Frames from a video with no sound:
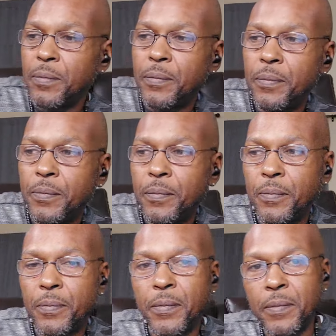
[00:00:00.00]

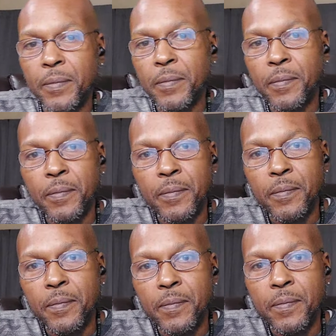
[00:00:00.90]

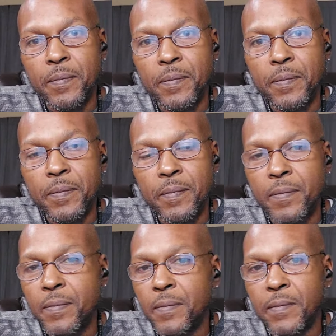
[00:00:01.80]

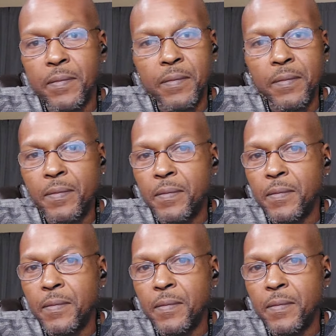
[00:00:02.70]
(no one is talking)